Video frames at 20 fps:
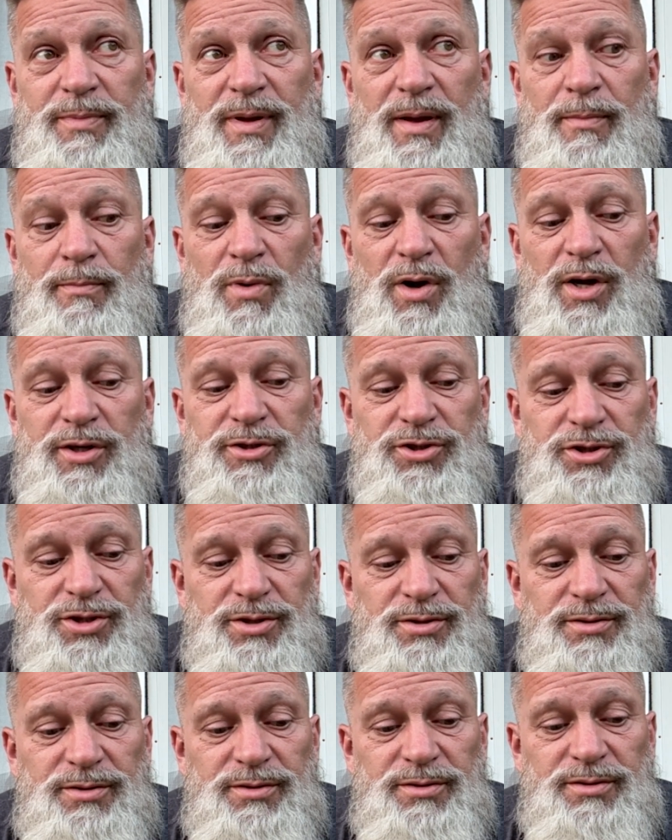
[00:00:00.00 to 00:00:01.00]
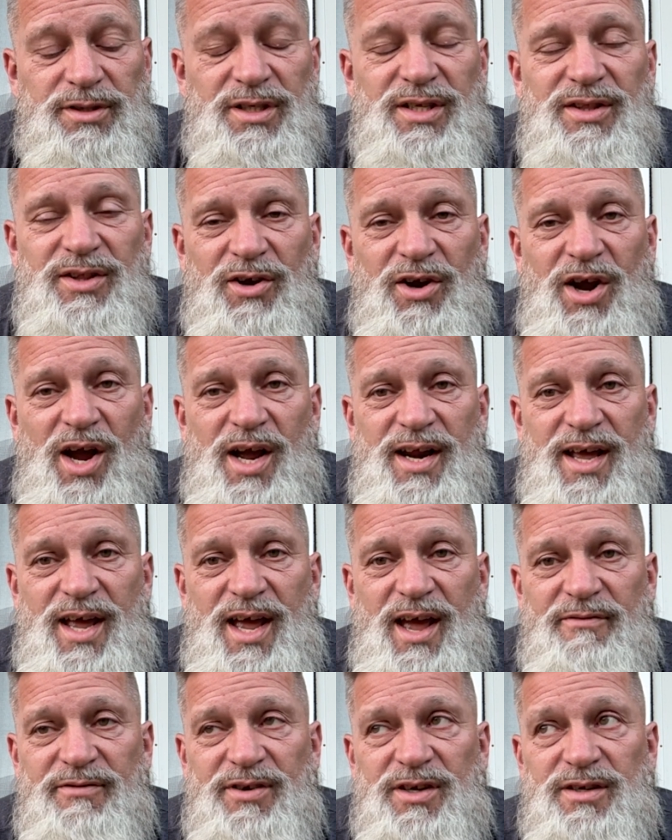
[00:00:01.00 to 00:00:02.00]
bit much. They're kind of
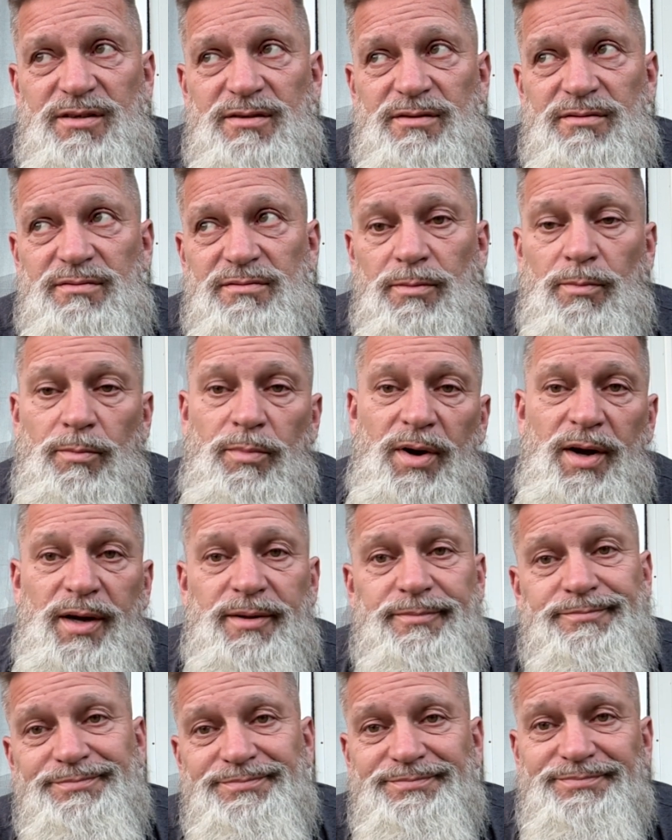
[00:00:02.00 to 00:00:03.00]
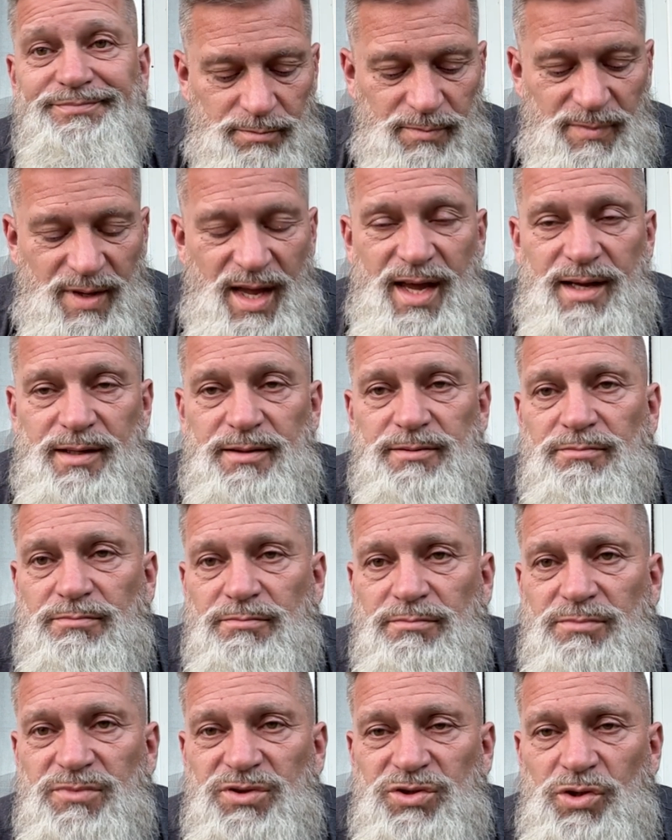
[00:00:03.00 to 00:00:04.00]
heavy, but hey,
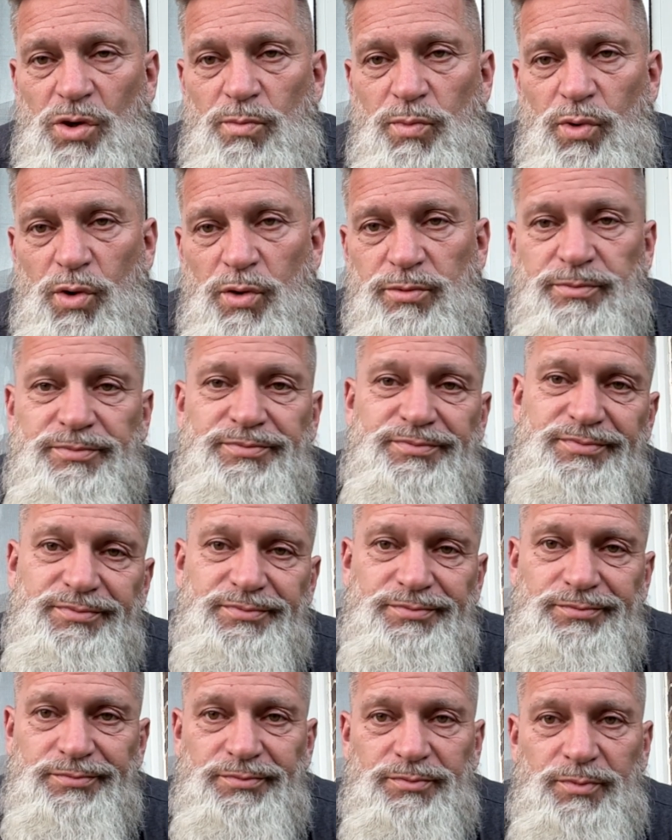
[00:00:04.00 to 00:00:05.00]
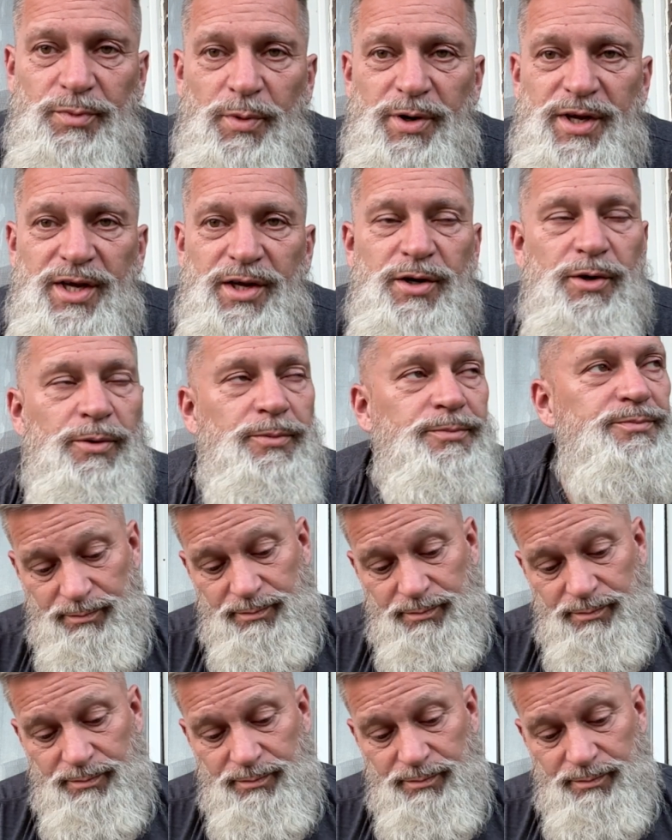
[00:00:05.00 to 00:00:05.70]
it's homebrew. What are you gonna do?